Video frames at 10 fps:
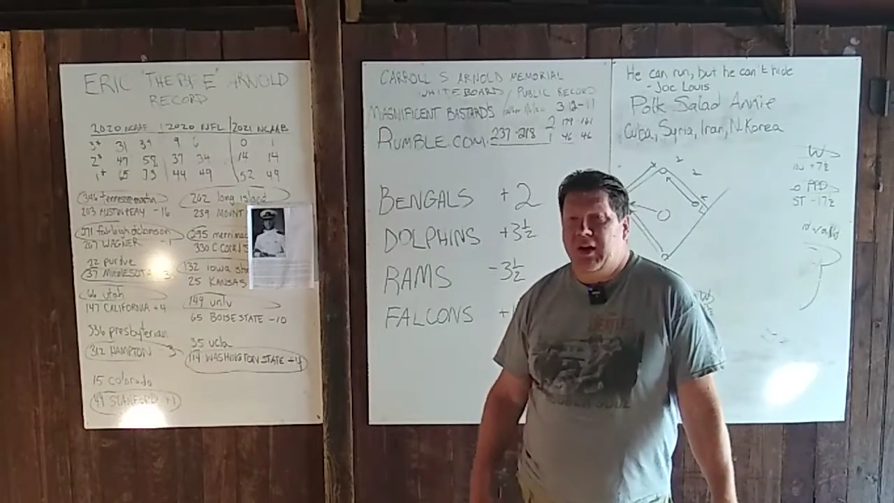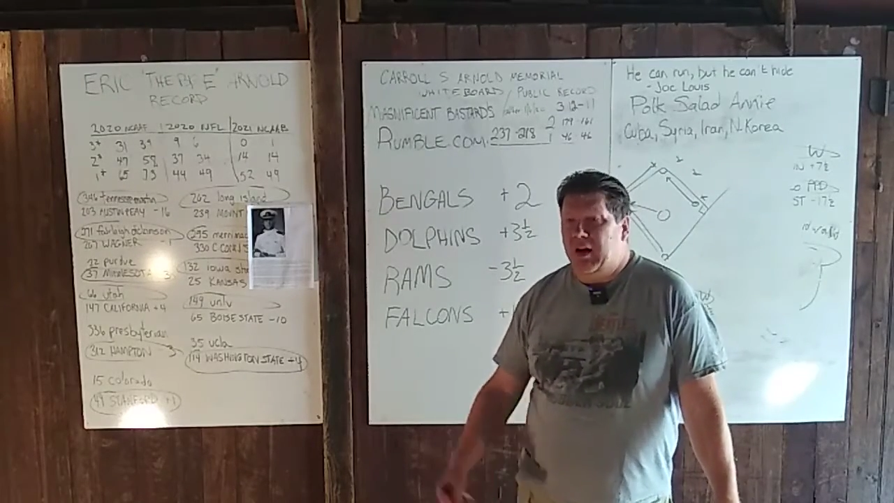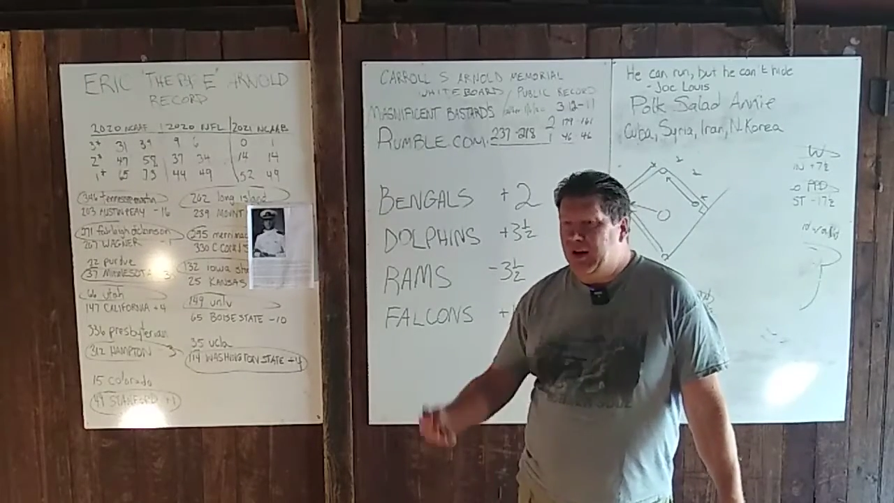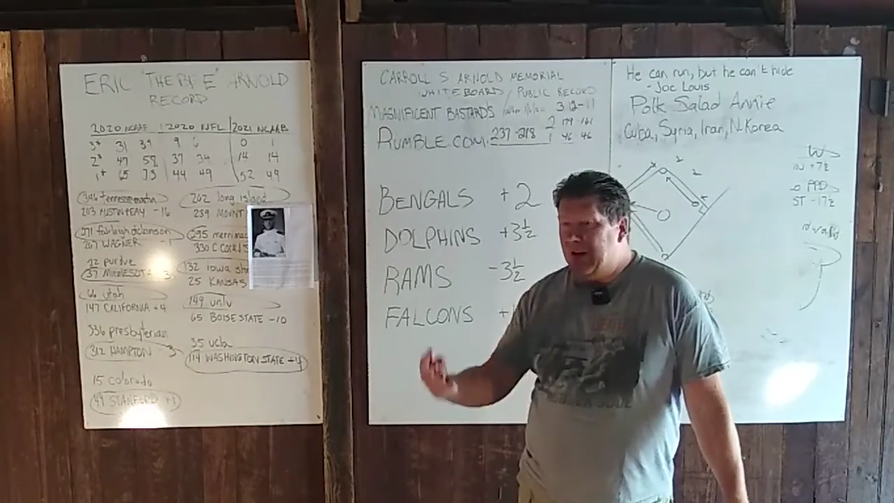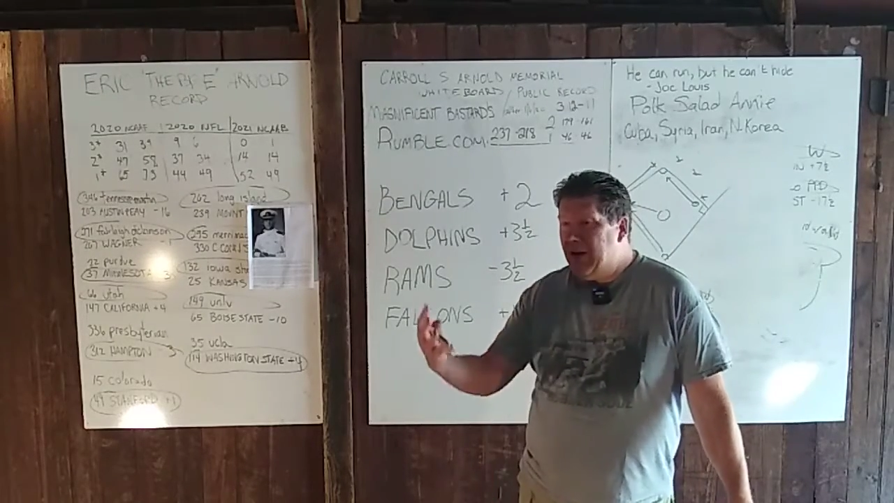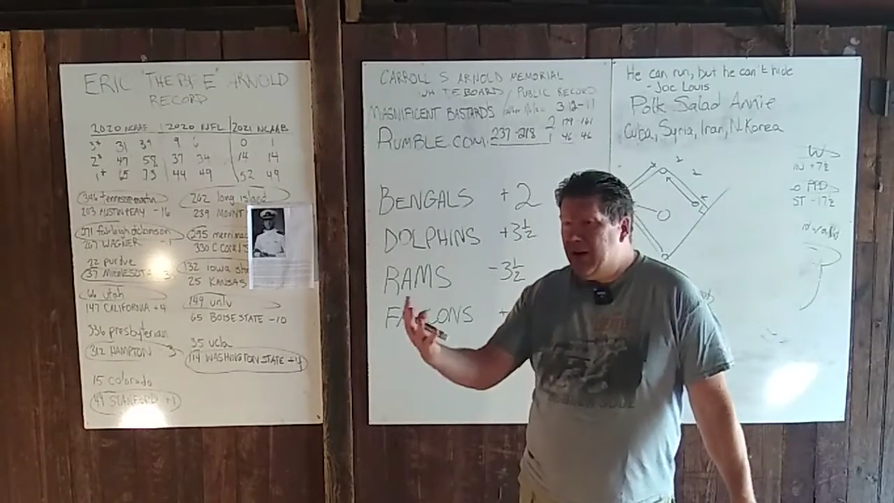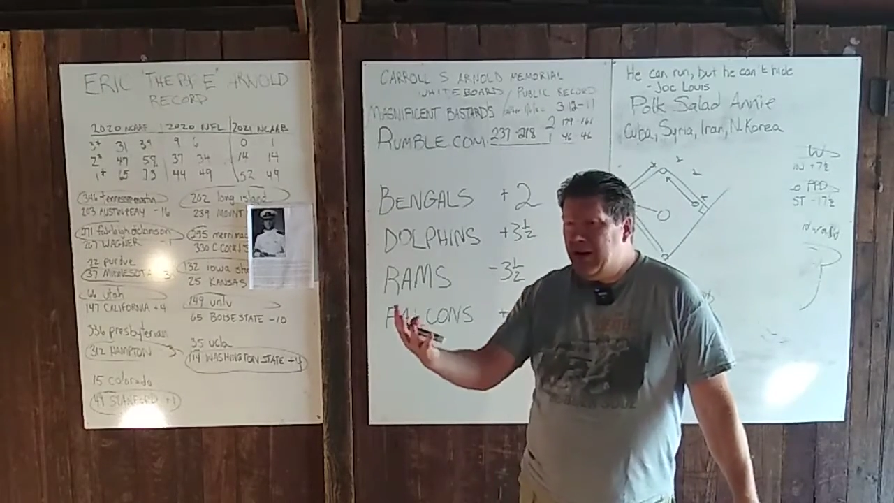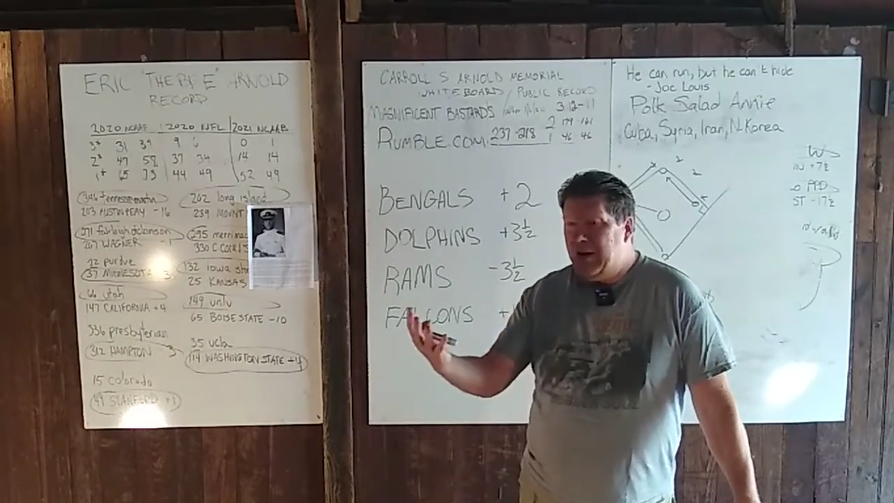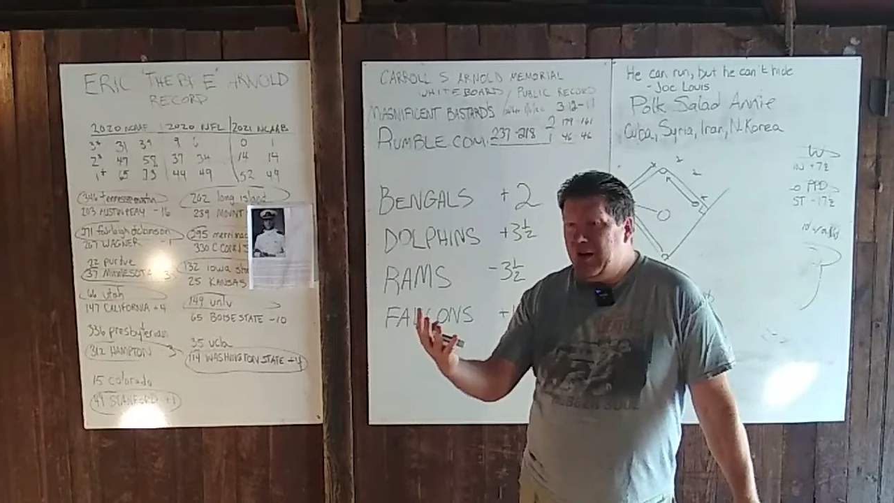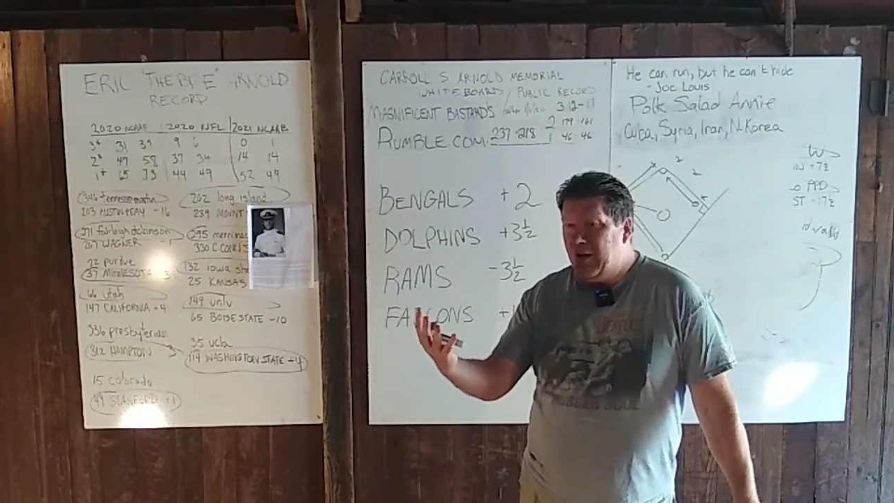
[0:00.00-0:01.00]
I got
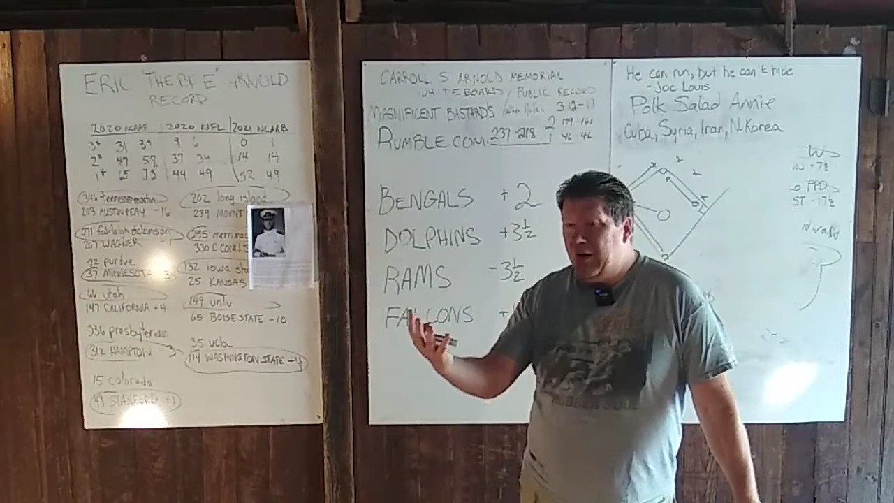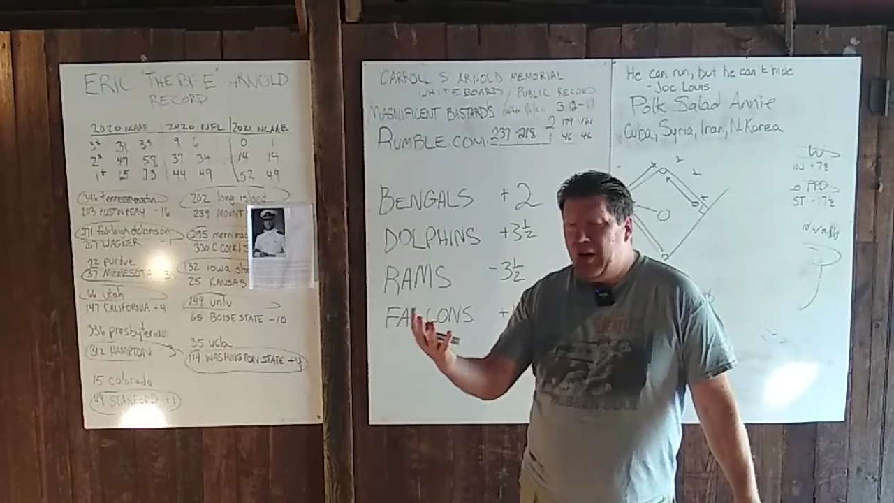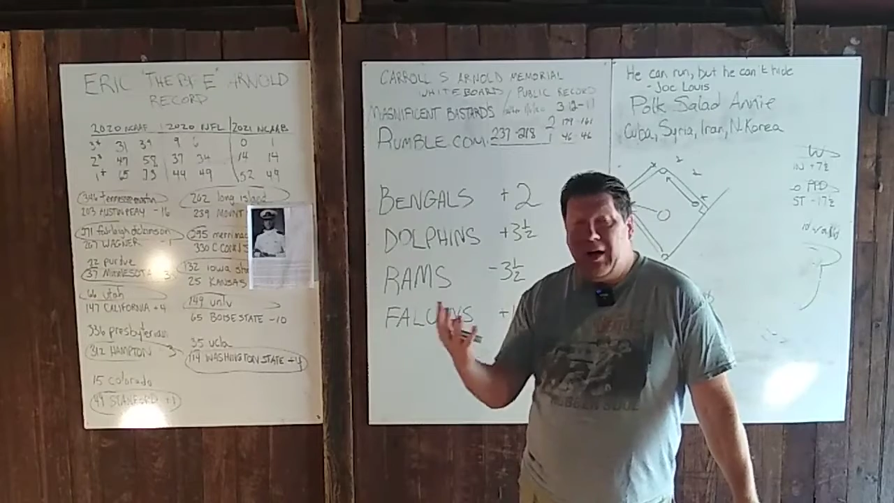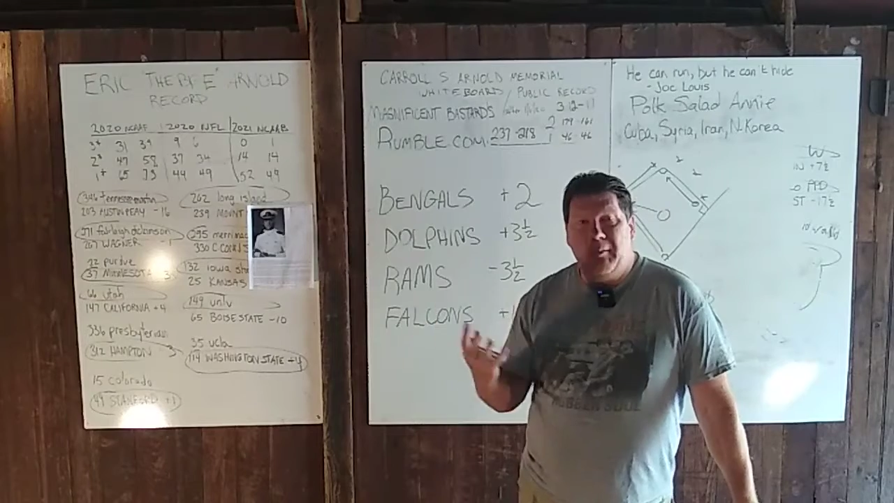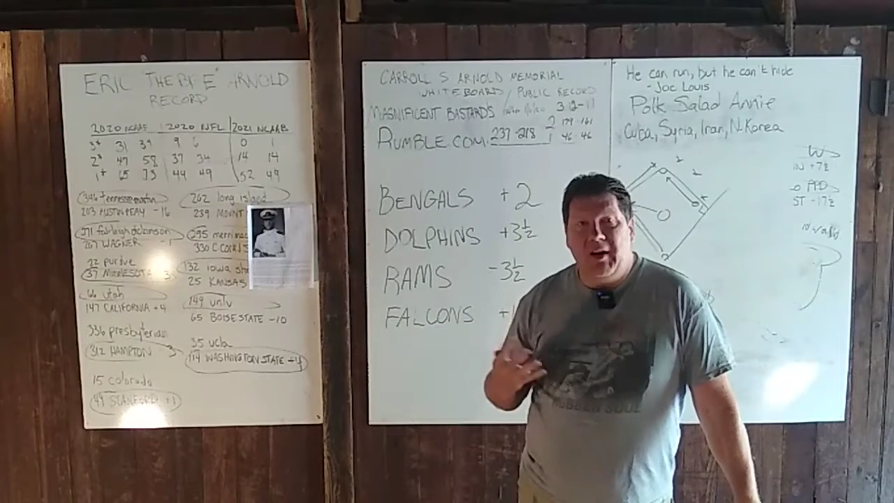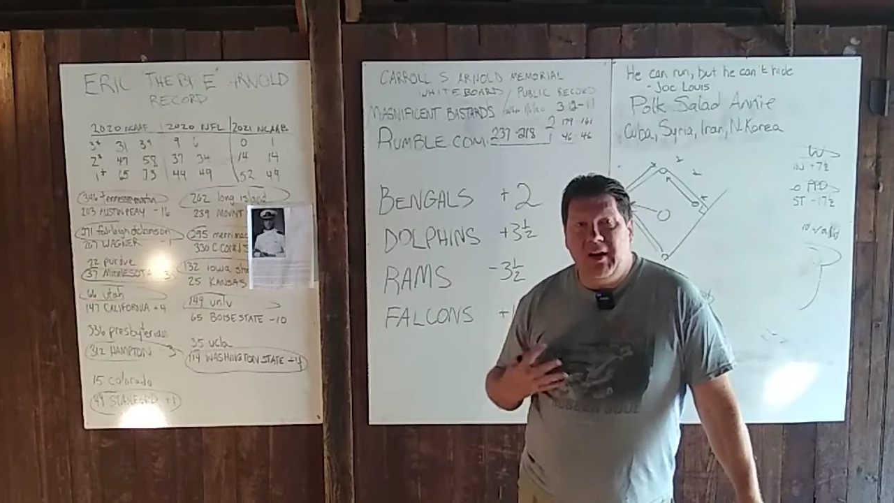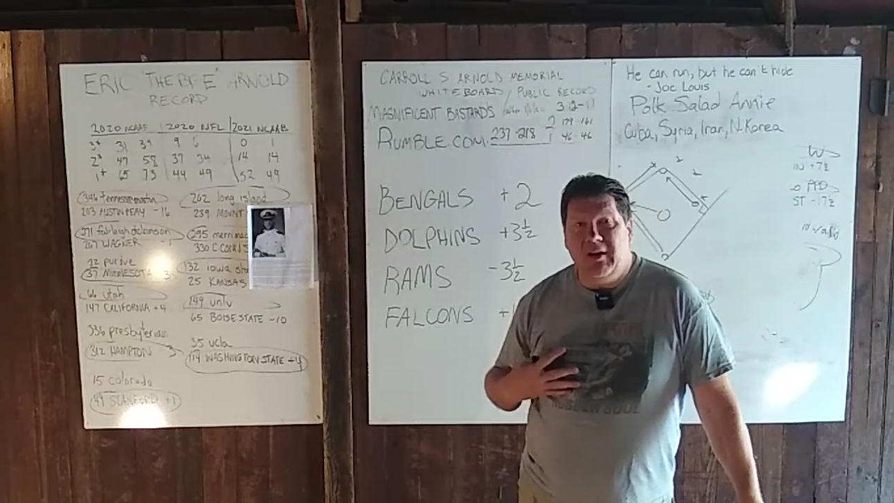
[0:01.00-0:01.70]
a I'm